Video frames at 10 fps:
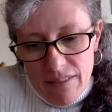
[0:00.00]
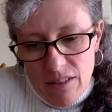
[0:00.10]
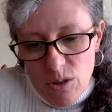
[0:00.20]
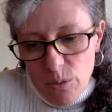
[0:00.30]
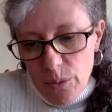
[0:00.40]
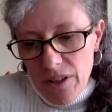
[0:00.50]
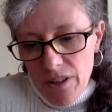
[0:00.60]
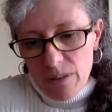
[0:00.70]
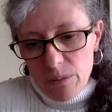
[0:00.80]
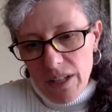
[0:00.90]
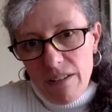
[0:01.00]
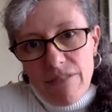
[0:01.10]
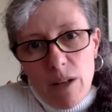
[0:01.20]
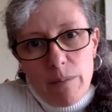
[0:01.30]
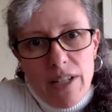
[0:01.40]
career, what I
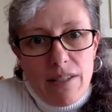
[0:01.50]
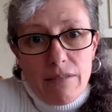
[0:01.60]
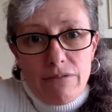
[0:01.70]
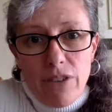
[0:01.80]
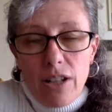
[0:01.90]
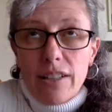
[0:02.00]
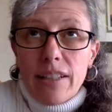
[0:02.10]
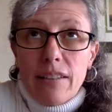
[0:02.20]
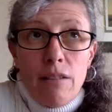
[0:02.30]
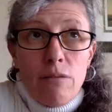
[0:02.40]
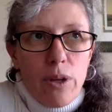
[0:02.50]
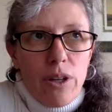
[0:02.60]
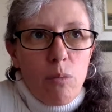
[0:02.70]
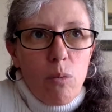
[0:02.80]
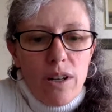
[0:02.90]
found myself falling in love with
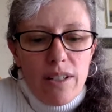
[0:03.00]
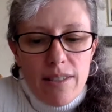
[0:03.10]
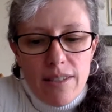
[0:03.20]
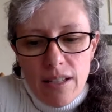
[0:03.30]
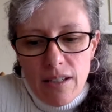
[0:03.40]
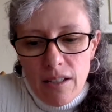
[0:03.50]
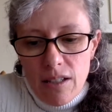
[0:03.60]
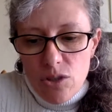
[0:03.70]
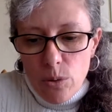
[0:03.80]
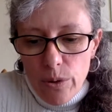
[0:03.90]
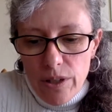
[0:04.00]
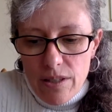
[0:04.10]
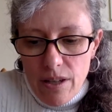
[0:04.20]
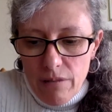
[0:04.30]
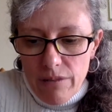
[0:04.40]
was
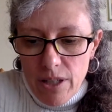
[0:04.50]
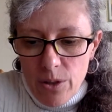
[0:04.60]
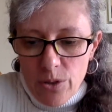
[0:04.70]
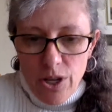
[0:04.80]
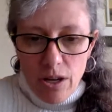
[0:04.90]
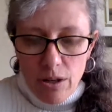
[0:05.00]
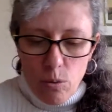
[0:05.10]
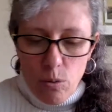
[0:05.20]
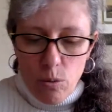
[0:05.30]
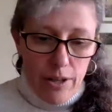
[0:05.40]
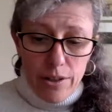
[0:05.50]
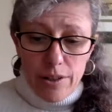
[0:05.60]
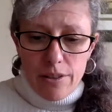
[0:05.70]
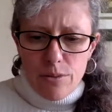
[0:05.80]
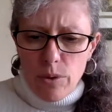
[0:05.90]
stories of the underdog, or
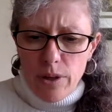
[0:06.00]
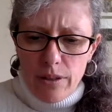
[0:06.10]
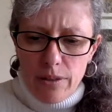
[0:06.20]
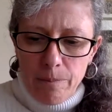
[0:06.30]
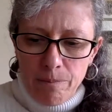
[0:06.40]
areas where